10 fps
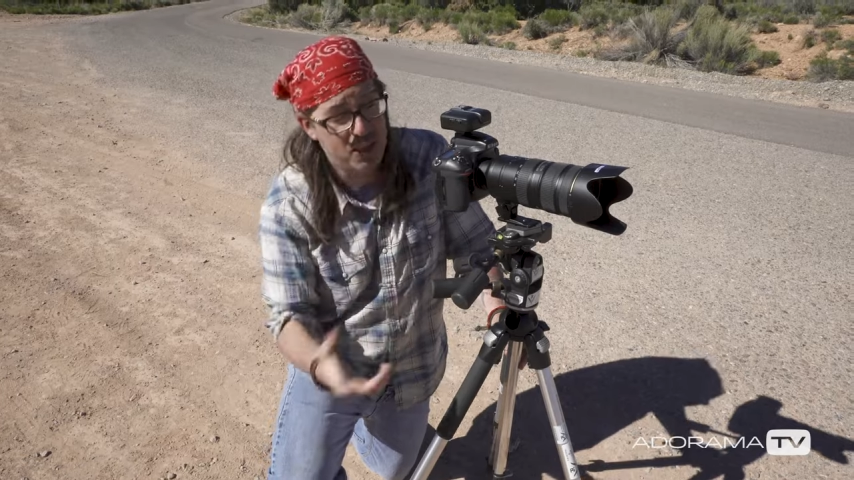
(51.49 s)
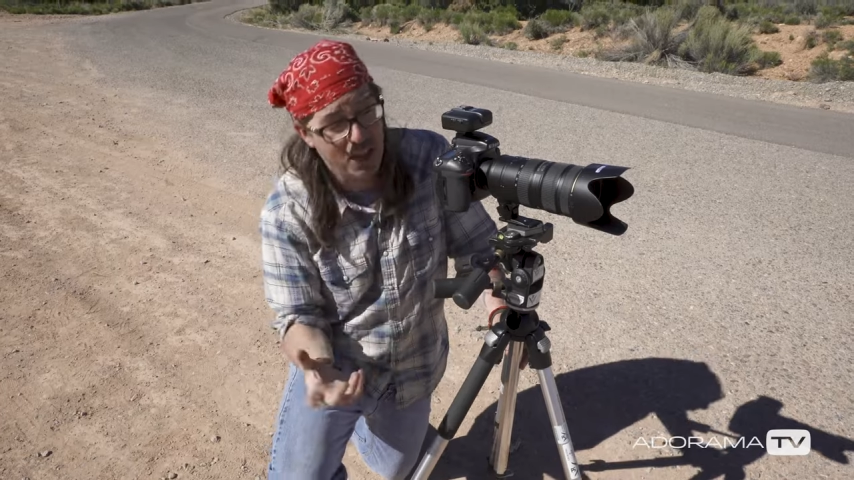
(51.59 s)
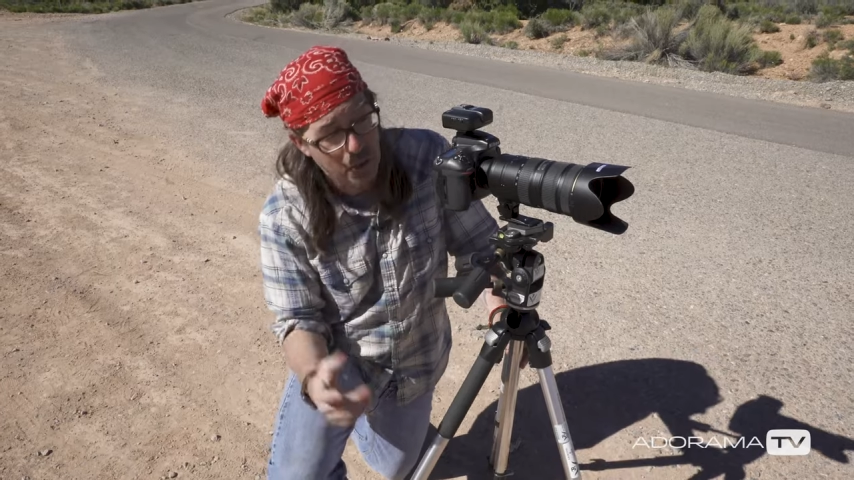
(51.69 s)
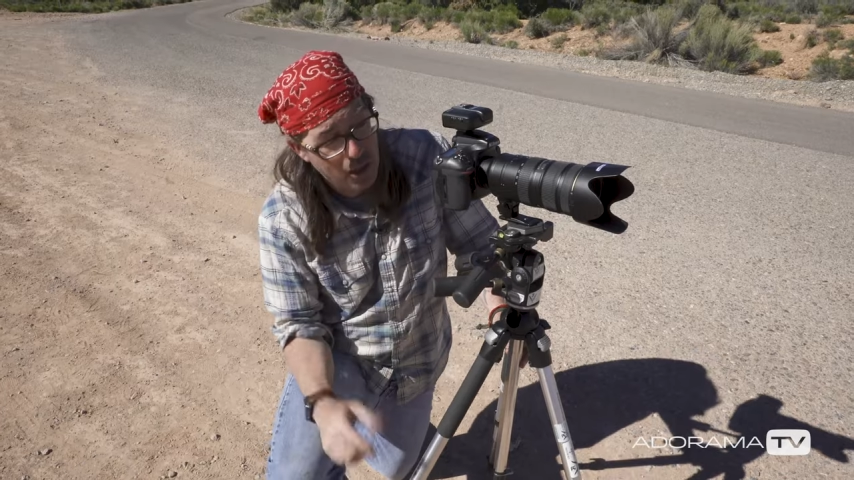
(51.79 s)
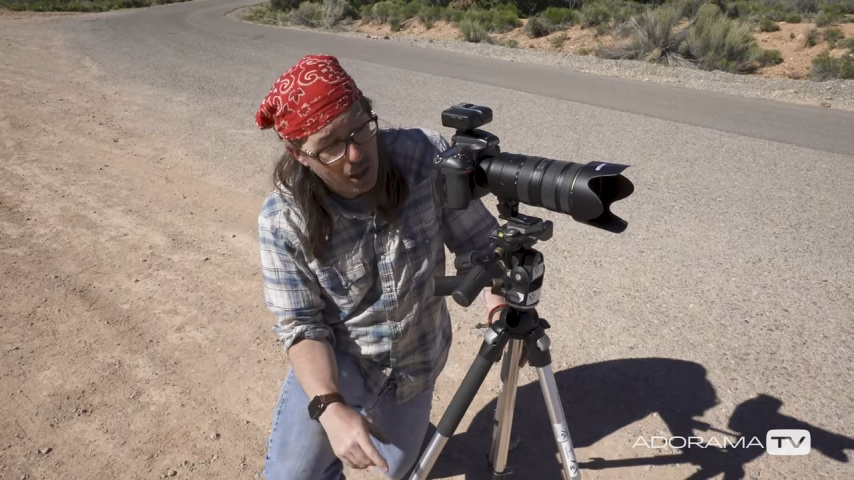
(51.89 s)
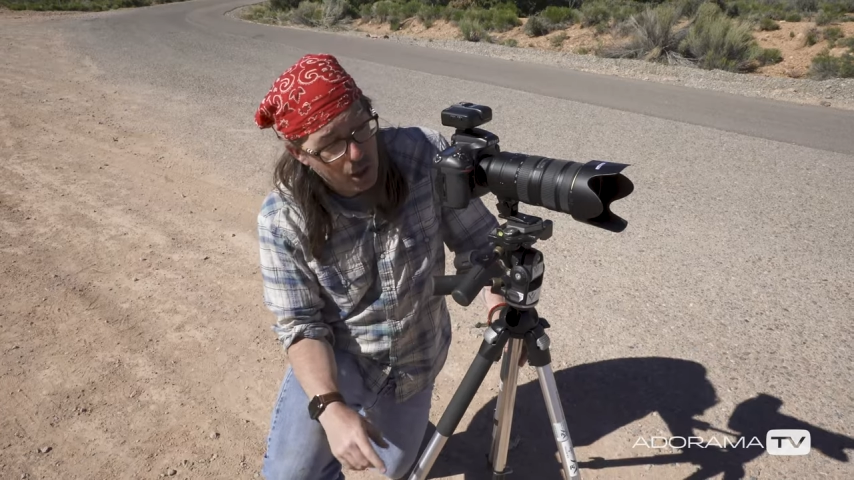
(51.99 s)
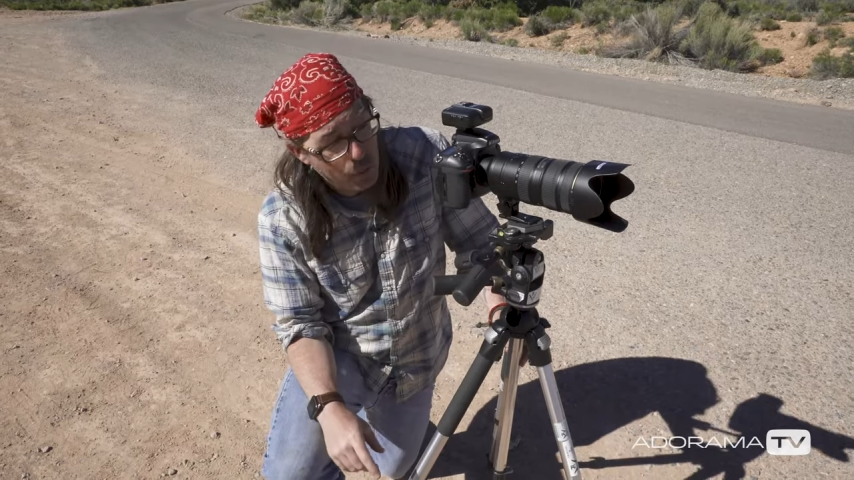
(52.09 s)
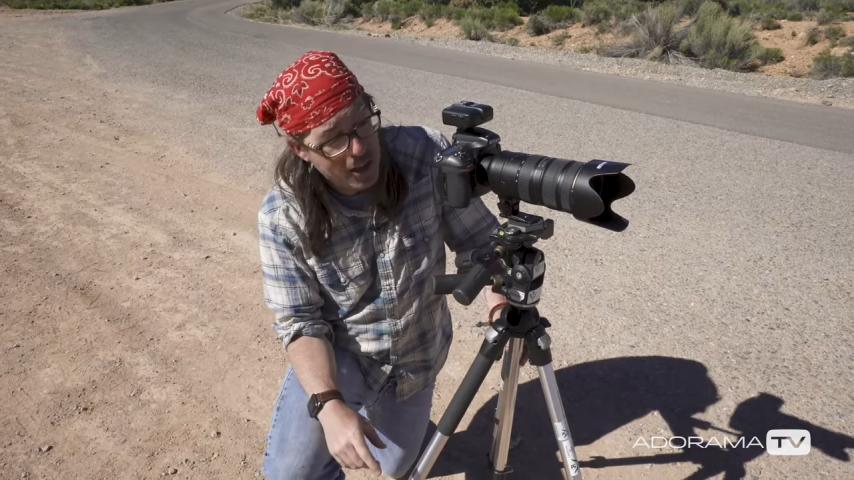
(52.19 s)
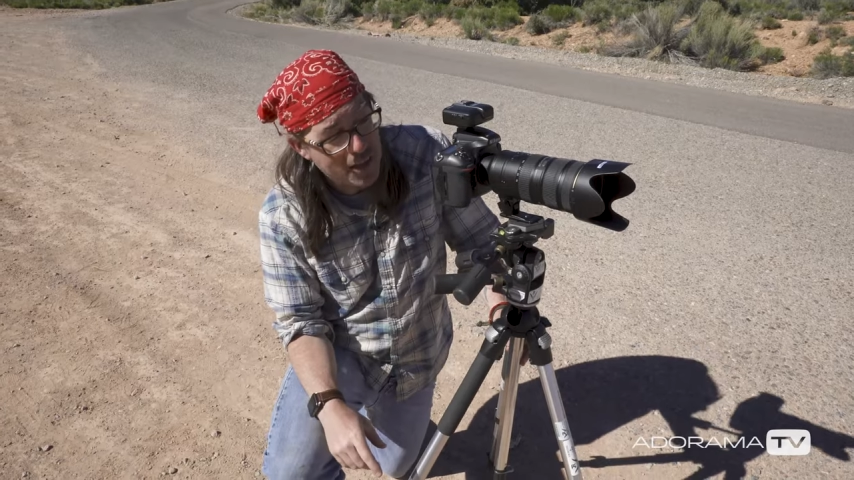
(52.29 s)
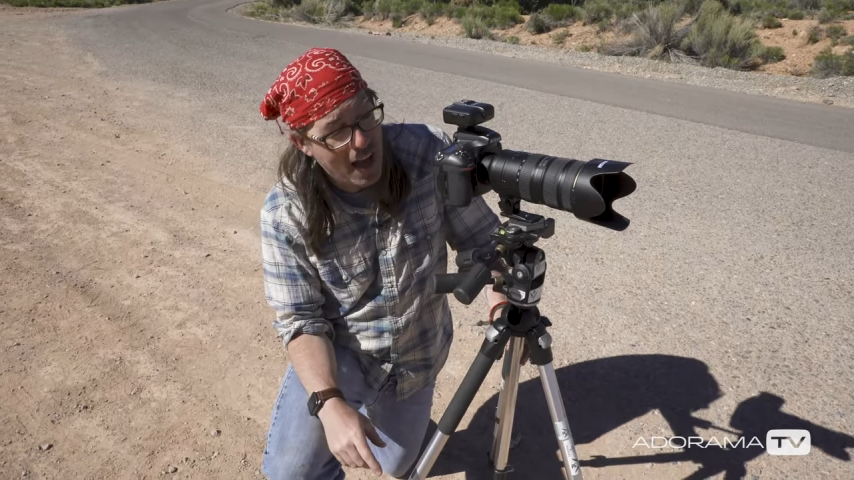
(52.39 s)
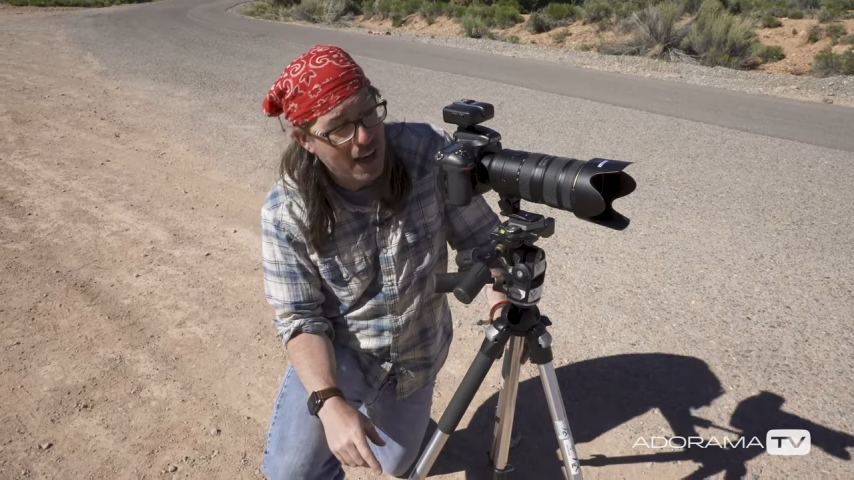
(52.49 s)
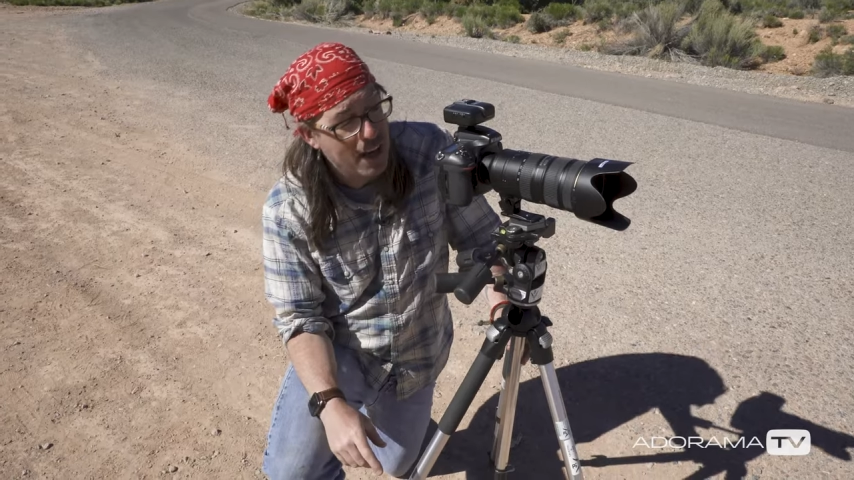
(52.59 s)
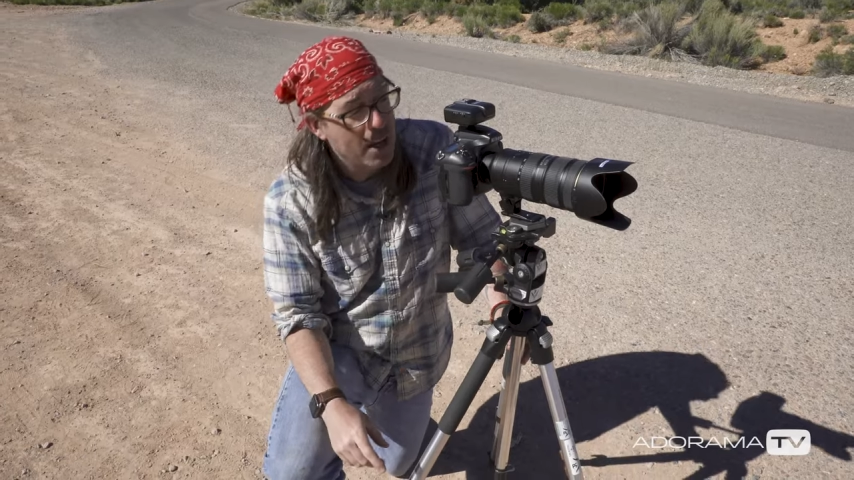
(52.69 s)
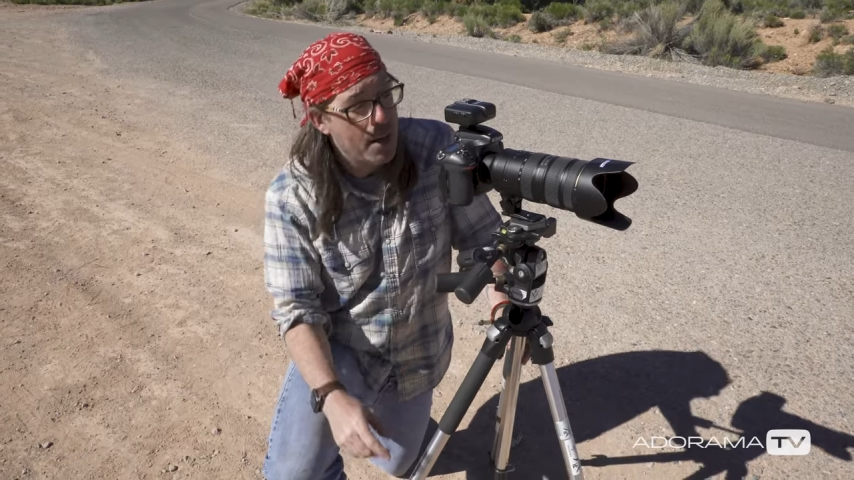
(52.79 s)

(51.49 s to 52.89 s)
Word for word: So we did that,